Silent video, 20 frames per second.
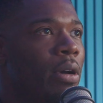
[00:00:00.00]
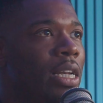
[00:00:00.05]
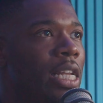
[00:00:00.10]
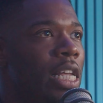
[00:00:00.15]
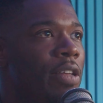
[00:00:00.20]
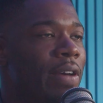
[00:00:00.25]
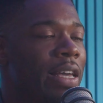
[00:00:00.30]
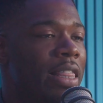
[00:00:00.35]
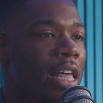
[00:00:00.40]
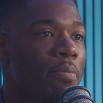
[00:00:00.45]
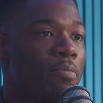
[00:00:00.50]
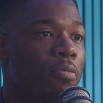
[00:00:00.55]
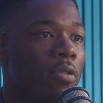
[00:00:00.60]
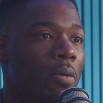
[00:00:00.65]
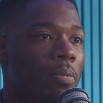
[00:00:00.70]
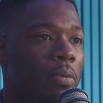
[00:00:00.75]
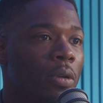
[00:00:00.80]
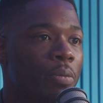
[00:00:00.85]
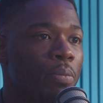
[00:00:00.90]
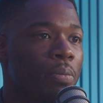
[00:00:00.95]
alleviate that
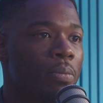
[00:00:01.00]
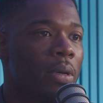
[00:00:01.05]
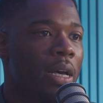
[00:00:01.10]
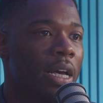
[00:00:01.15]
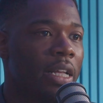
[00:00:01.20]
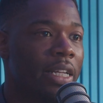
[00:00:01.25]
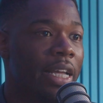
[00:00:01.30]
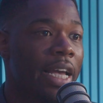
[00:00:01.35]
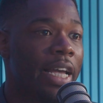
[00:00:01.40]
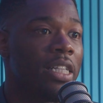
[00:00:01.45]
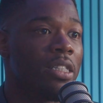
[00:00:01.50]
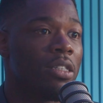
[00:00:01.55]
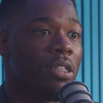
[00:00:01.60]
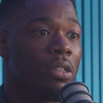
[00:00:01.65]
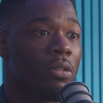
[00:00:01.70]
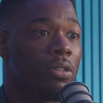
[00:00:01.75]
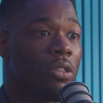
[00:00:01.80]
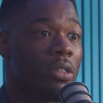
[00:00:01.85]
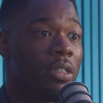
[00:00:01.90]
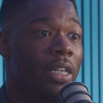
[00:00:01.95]
problem and get
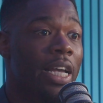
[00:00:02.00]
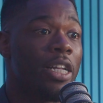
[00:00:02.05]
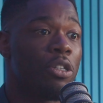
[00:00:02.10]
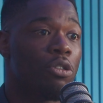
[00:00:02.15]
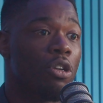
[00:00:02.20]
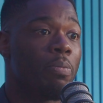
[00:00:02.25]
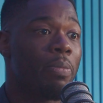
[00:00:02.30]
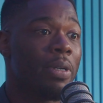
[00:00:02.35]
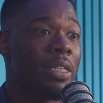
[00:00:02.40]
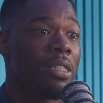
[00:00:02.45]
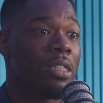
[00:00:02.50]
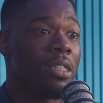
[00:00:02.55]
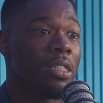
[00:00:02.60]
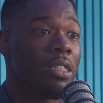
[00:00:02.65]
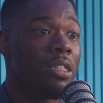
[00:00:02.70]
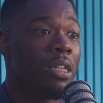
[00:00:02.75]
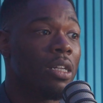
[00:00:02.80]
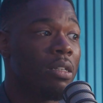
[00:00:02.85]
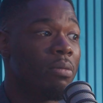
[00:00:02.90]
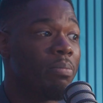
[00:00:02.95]
into get into a business
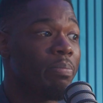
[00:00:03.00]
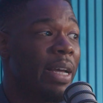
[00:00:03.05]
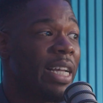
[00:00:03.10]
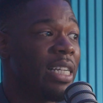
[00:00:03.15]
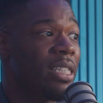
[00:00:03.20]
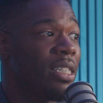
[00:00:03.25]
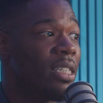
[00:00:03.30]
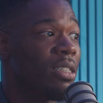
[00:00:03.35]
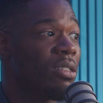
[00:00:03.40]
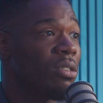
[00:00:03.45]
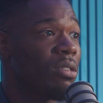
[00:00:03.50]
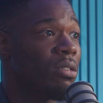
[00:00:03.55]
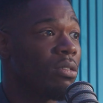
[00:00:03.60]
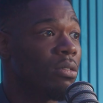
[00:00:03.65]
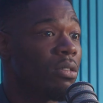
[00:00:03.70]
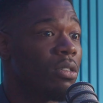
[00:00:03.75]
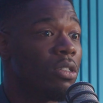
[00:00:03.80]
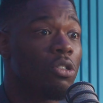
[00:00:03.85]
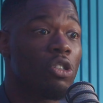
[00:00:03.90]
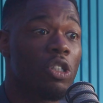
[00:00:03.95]
and, and basically just
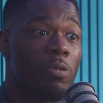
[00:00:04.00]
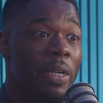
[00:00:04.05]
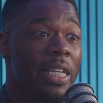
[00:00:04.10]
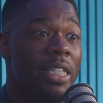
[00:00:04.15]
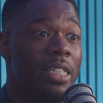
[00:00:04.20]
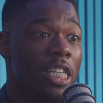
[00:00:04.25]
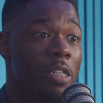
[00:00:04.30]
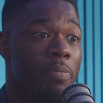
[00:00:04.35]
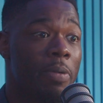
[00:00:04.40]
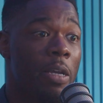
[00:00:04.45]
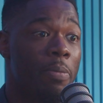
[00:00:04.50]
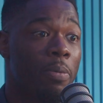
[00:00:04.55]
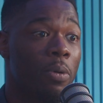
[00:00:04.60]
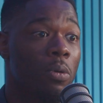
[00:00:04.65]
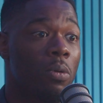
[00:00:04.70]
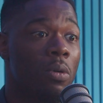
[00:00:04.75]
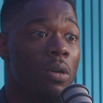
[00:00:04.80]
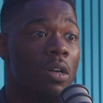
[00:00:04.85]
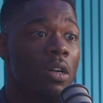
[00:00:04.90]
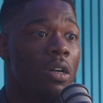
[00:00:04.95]
just speak to these
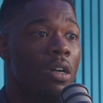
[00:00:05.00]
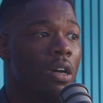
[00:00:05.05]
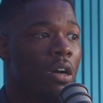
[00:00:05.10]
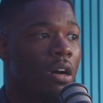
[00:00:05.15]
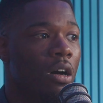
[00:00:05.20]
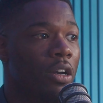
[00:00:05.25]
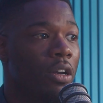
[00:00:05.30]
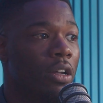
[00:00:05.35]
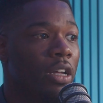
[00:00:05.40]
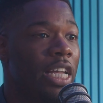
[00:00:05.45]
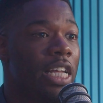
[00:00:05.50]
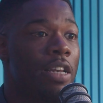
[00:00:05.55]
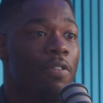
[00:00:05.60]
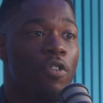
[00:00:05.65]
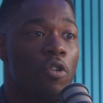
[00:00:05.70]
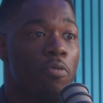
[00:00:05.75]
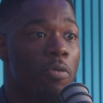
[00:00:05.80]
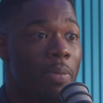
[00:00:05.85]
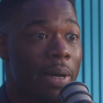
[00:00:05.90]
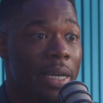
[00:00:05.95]
people on an
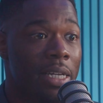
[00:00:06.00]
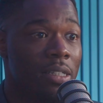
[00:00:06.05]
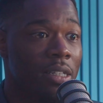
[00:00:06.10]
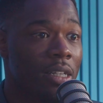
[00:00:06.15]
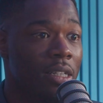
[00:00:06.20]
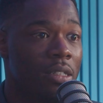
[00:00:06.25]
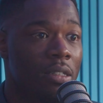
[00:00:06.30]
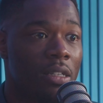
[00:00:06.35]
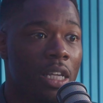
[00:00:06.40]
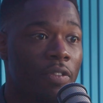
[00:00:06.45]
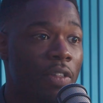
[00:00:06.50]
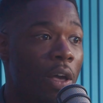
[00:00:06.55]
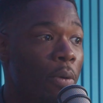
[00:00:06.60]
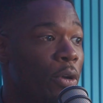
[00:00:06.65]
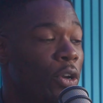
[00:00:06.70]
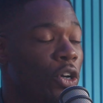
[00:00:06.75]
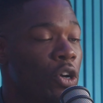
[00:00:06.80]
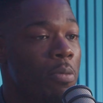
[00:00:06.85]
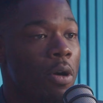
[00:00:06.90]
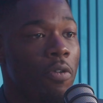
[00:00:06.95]
informal basis. If they
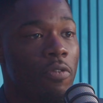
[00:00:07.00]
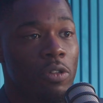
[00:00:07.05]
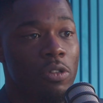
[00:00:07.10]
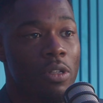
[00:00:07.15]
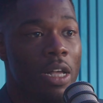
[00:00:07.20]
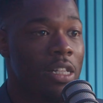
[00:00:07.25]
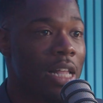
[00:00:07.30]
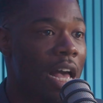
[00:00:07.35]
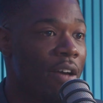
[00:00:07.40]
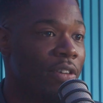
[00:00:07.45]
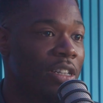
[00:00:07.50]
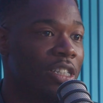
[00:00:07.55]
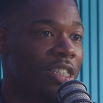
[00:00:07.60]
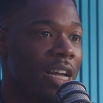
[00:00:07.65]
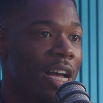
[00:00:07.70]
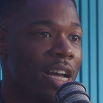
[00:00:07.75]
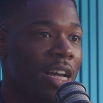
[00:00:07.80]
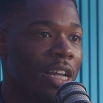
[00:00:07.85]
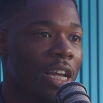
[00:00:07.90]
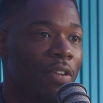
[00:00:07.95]
want to come over and have a
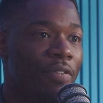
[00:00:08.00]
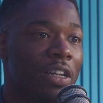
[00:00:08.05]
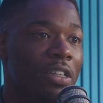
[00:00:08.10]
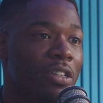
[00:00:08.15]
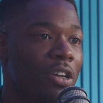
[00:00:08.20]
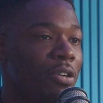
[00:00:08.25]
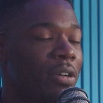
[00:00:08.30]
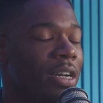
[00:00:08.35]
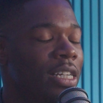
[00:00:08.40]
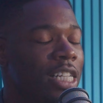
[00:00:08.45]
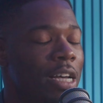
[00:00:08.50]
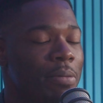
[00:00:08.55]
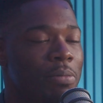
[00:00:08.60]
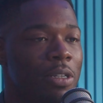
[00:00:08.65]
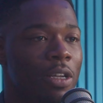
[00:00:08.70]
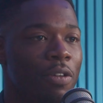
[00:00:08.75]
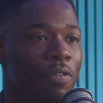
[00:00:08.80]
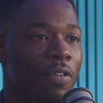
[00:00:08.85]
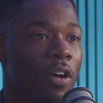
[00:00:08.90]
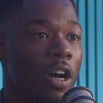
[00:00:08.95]
chat, if they don't, that's
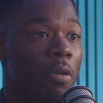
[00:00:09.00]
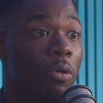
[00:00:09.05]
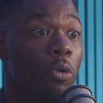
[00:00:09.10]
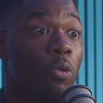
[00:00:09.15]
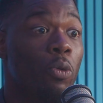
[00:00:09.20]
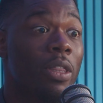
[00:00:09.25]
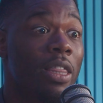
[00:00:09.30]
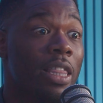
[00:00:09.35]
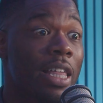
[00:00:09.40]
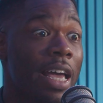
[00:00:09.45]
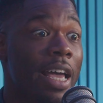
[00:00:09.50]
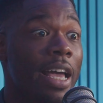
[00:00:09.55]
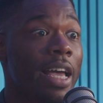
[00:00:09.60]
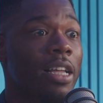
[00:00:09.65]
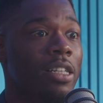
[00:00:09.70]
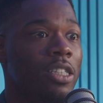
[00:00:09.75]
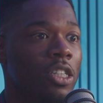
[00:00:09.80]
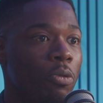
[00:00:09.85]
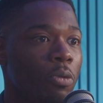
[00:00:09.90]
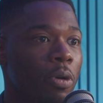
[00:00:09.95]
absolutely fine. But we're
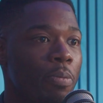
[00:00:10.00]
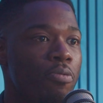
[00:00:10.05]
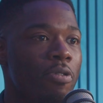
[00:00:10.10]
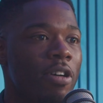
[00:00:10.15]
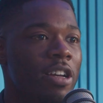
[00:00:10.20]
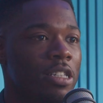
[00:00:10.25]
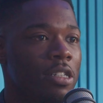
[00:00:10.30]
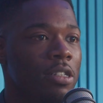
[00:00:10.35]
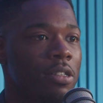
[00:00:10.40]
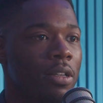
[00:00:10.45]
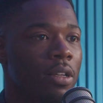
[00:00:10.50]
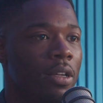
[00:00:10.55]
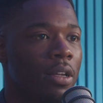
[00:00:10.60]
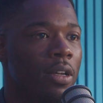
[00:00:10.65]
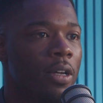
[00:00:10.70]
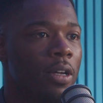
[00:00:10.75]
there, so we're present.